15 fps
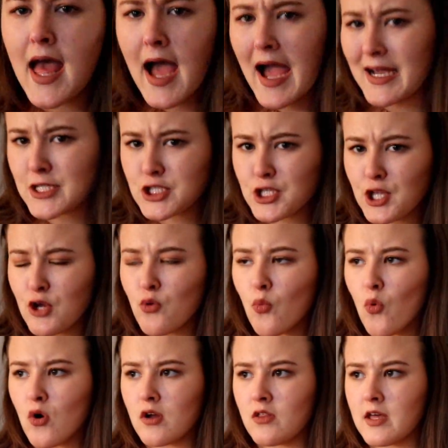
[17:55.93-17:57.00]
I actually
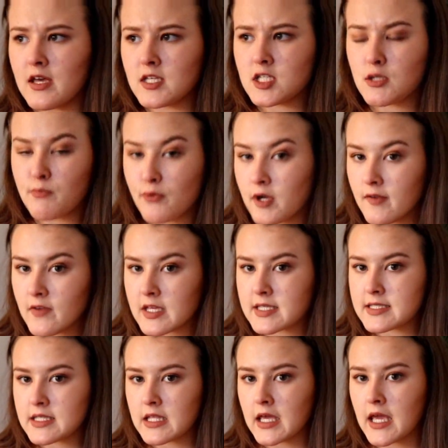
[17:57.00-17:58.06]
wore this
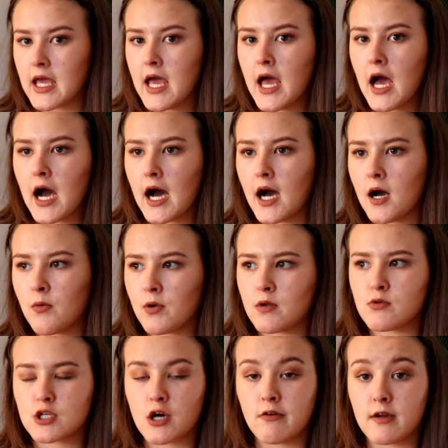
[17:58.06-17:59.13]
previously um, when
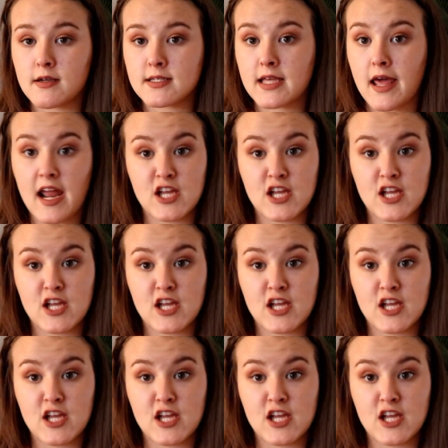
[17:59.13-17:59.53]
it was cold outside.